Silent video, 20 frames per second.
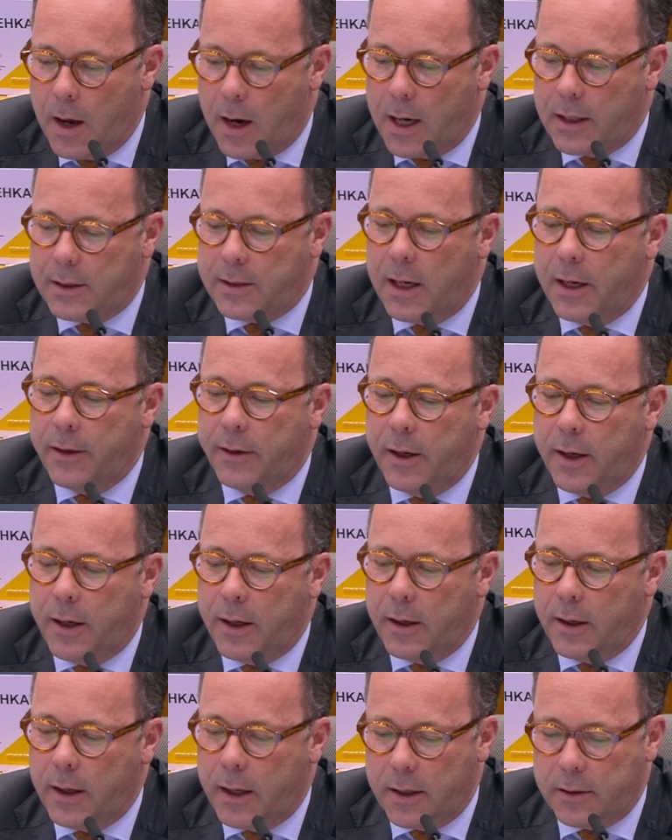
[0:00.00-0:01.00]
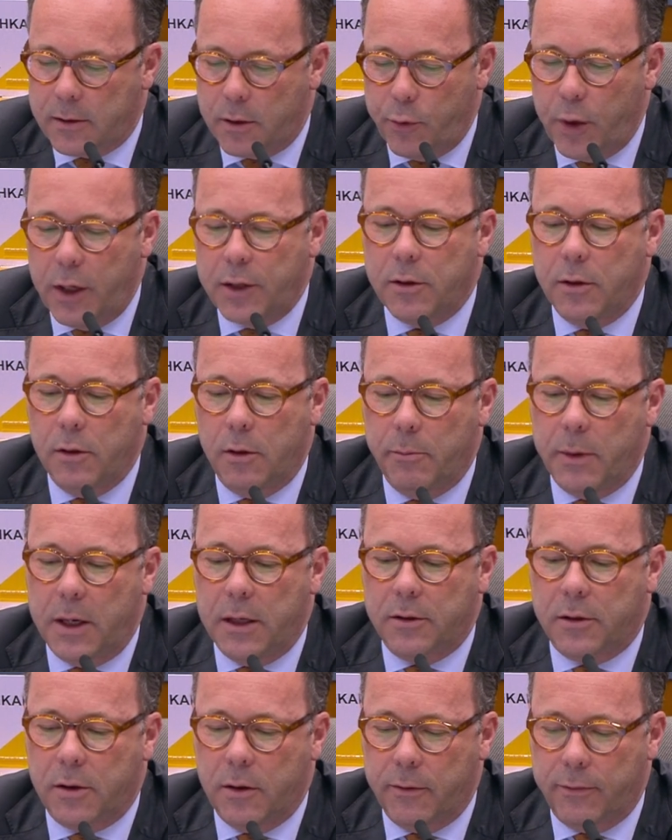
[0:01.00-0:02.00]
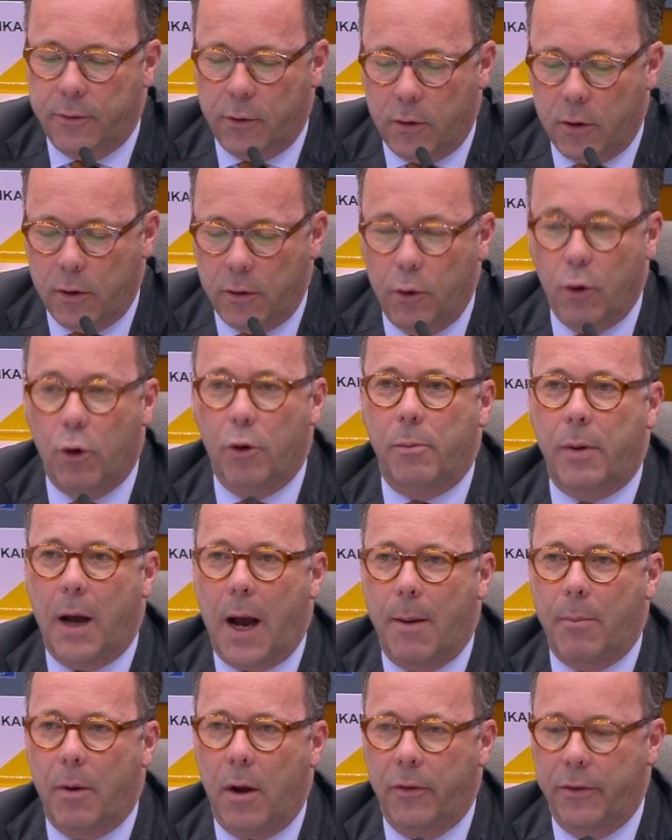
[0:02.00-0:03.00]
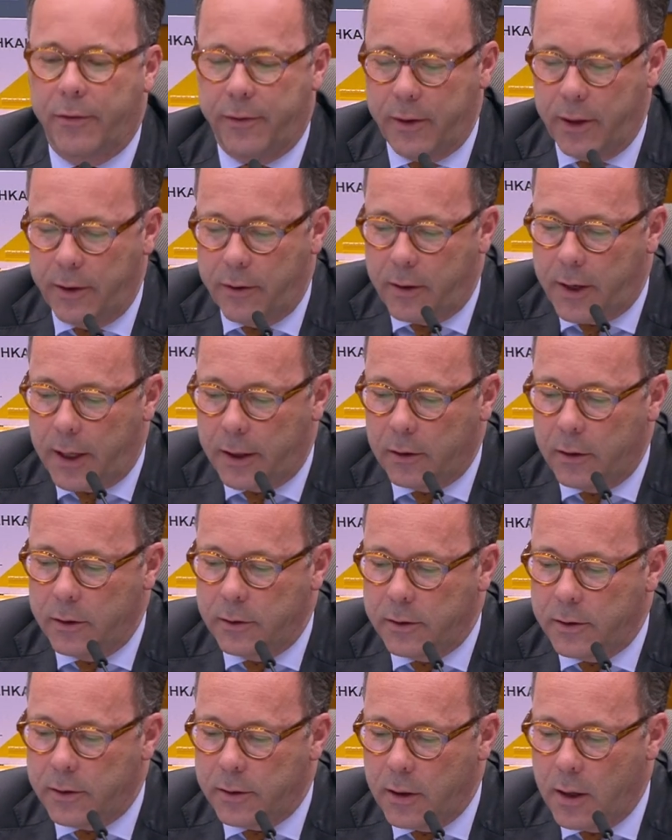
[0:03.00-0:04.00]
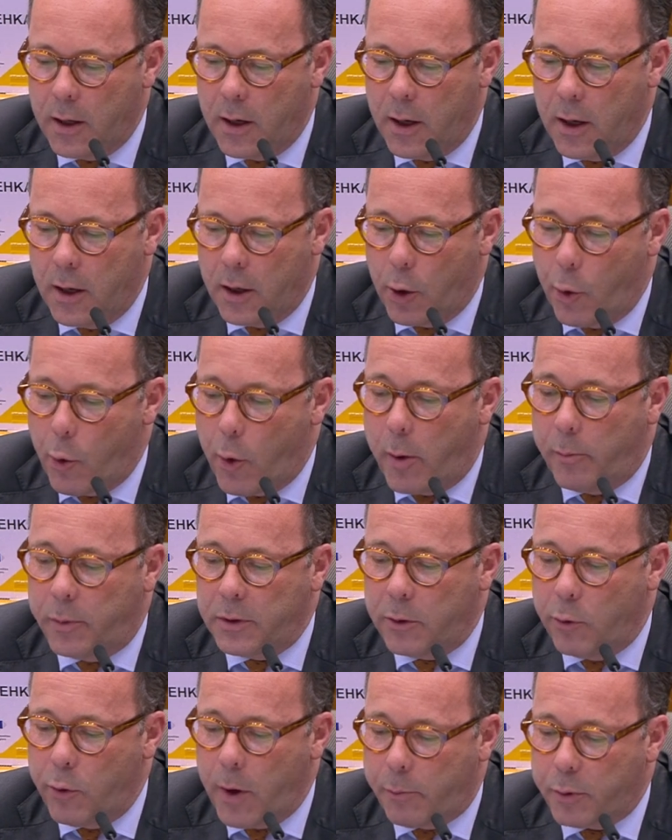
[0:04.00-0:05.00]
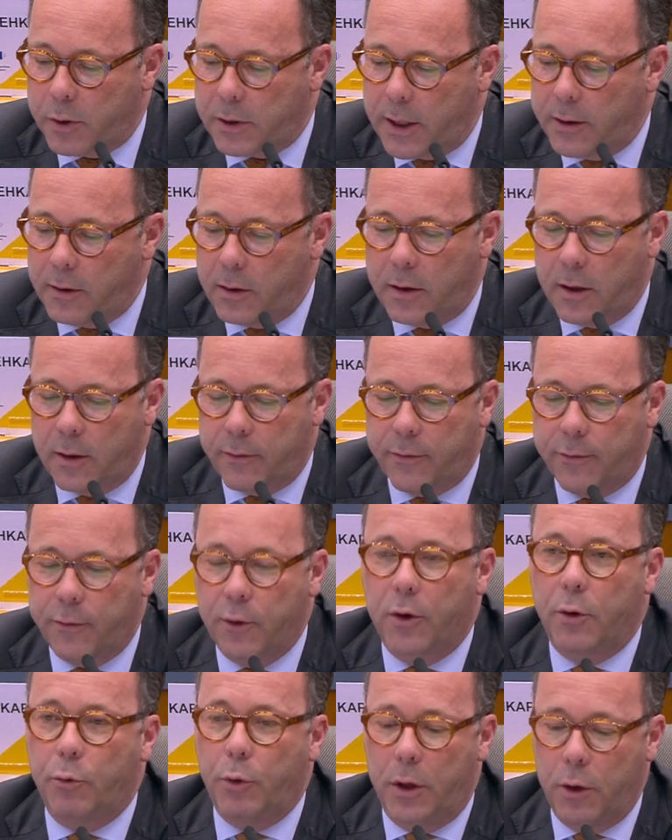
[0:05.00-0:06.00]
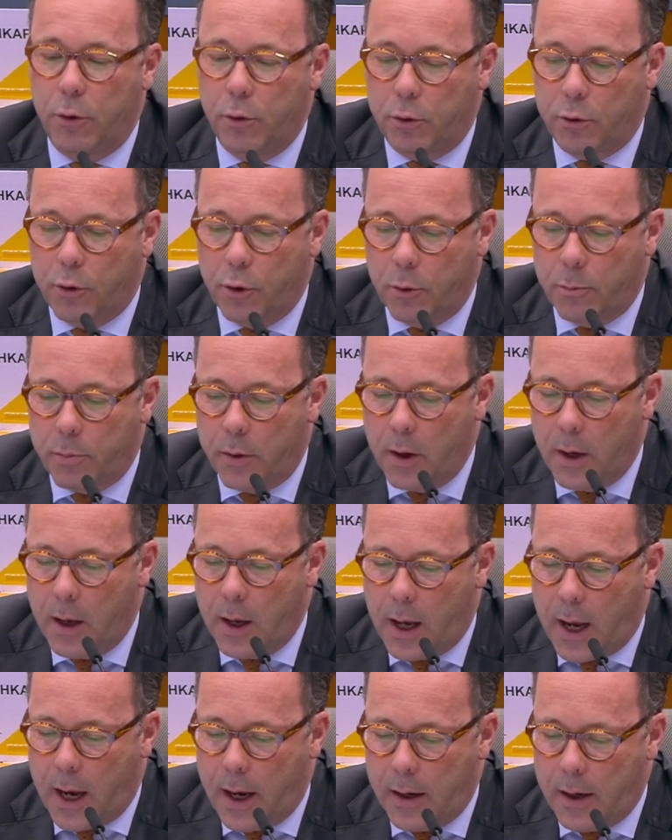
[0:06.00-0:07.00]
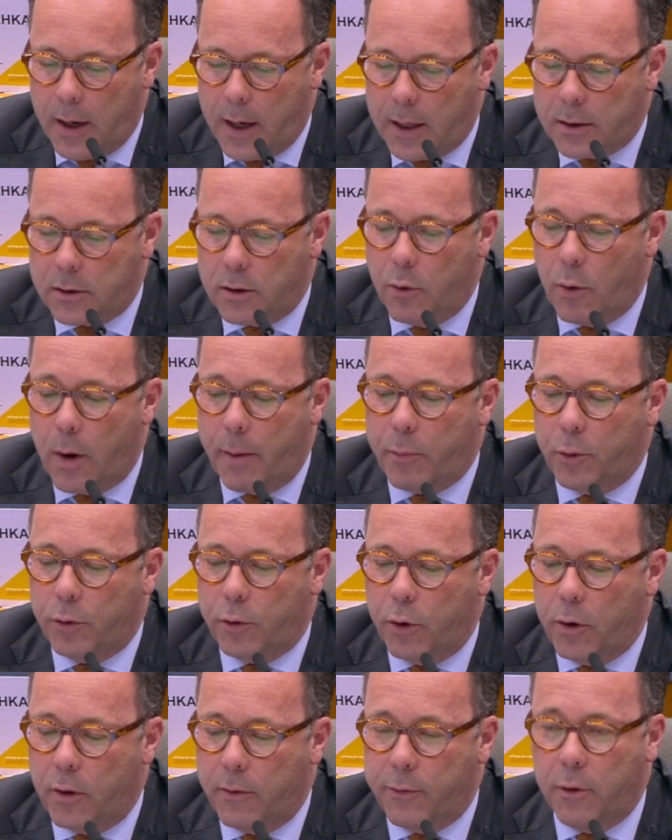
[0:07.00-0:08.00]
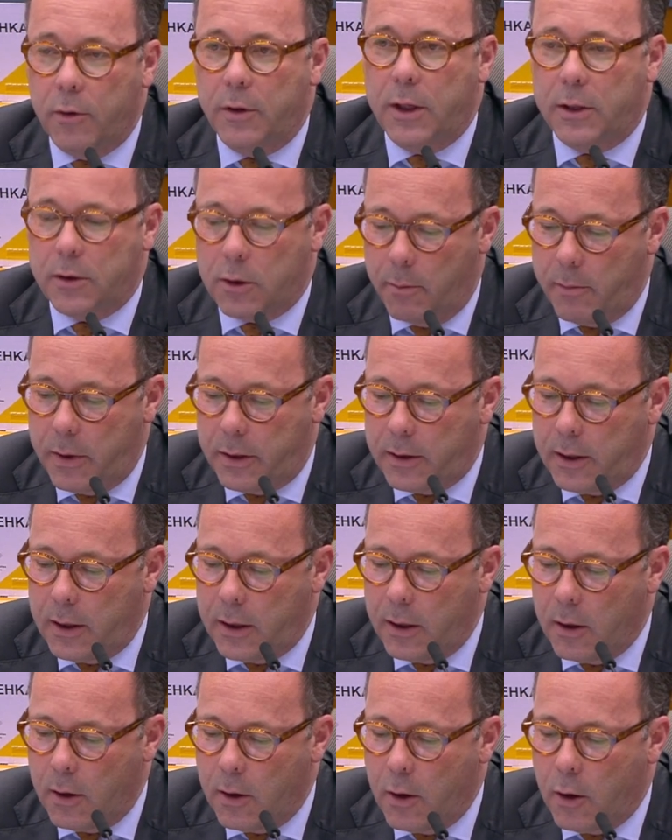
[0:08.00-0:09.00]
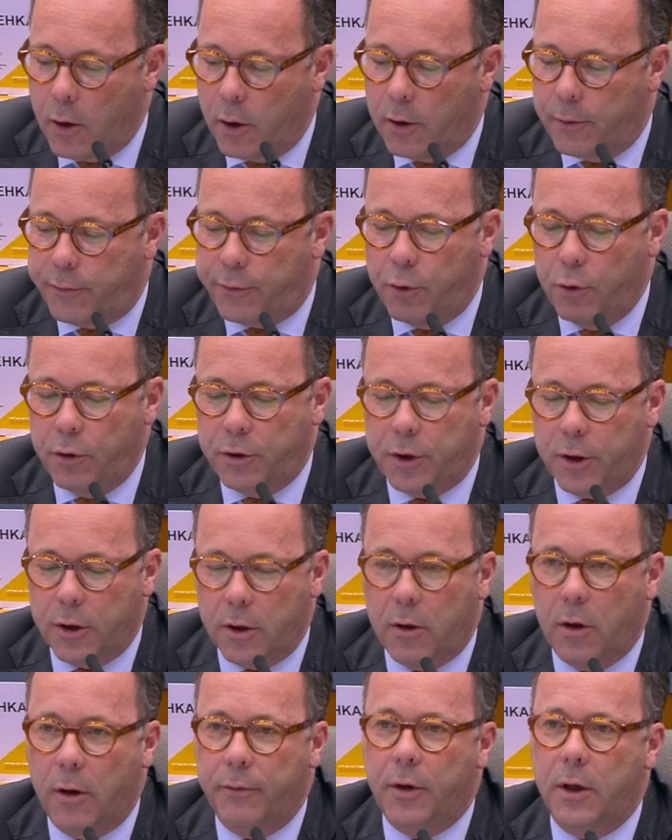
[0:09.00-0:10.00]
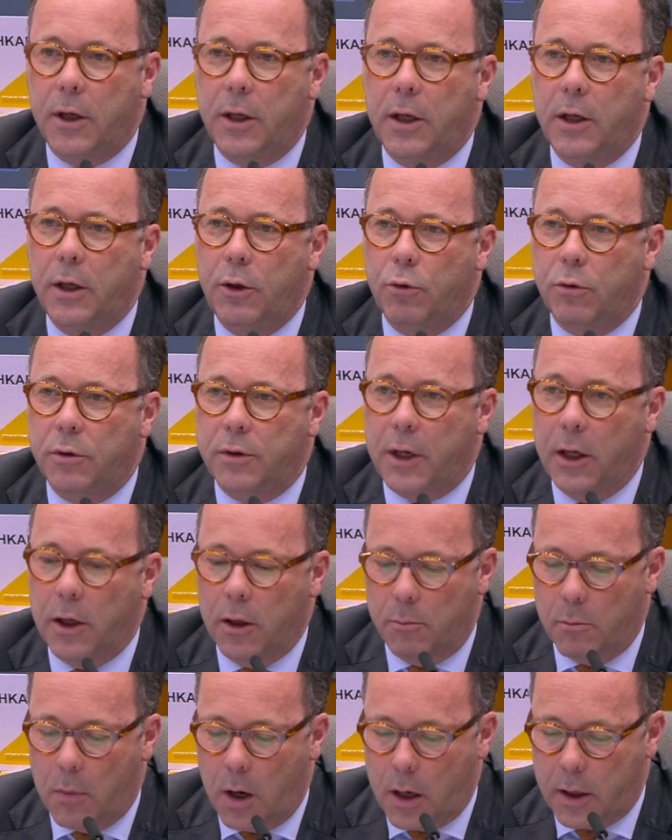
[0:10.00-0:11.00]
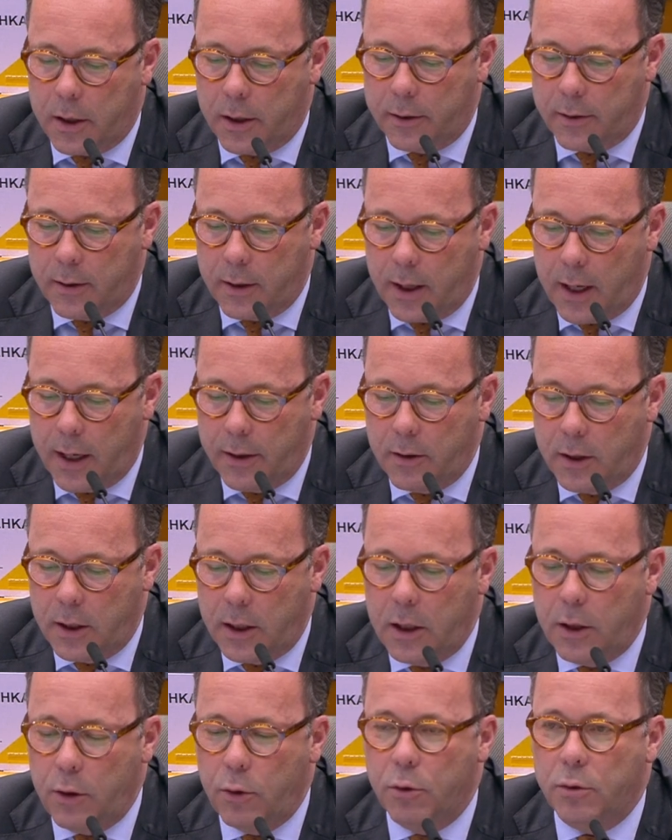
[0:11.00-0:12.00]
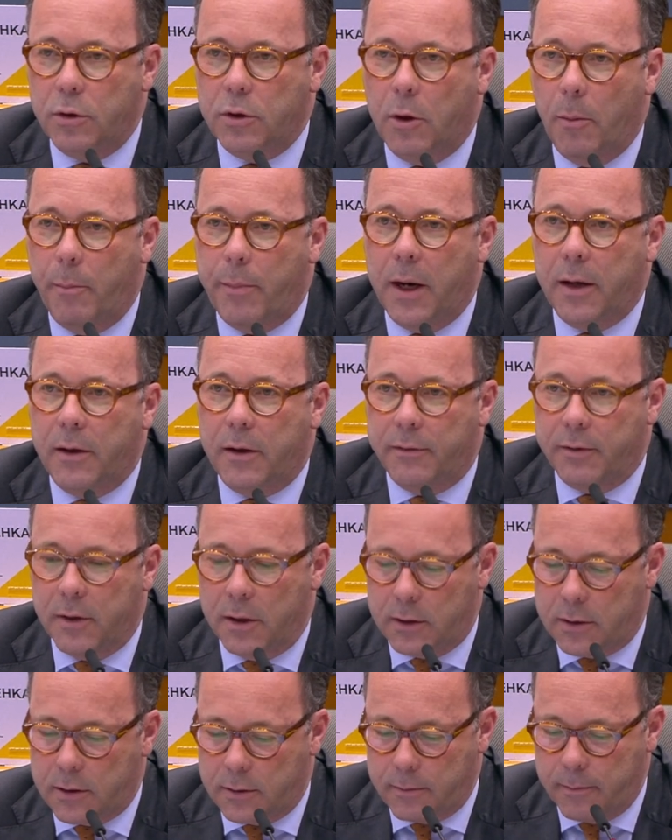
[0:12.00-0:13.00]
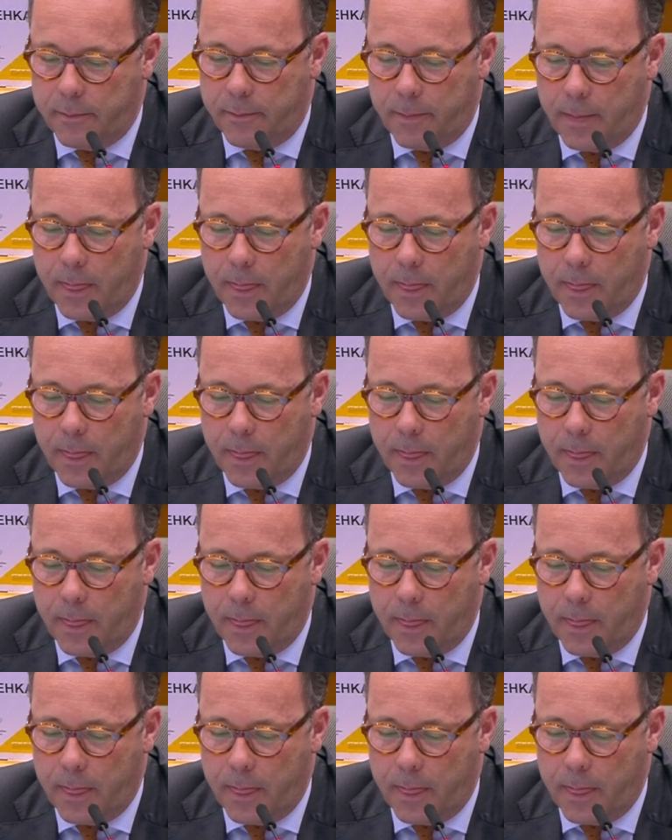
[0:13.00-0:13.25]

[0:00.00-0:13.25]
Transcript: I stand here as the regional minister for Noord-Brabant in the Netherlands, the representative for the Renew Group, and as the rapporteur for this committee on the future of the EU single market and the EU's competitiveness.